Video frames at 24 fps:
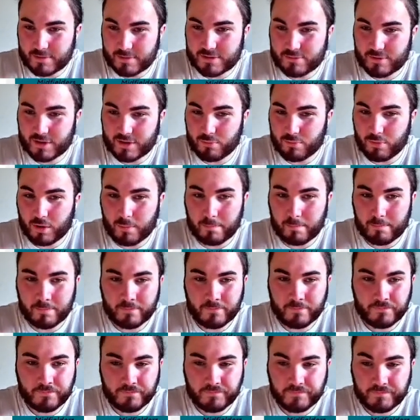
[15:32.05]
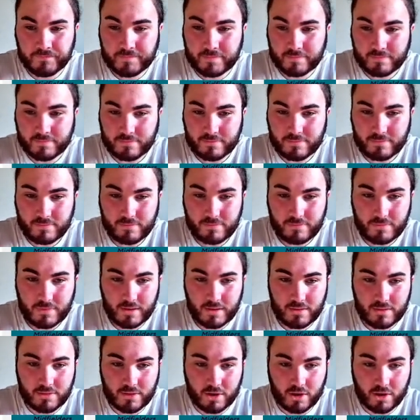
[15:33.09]
21,
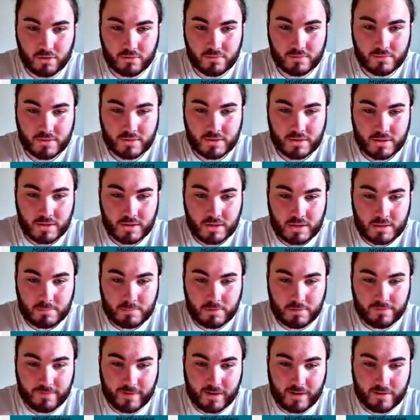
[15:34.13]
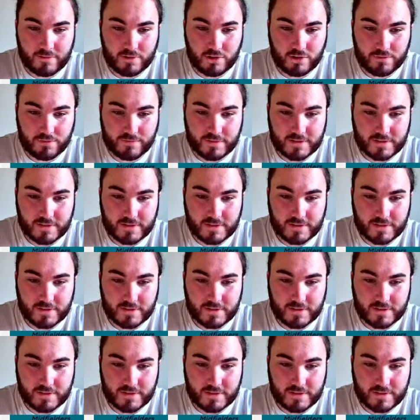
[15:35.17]
though. But fair enough.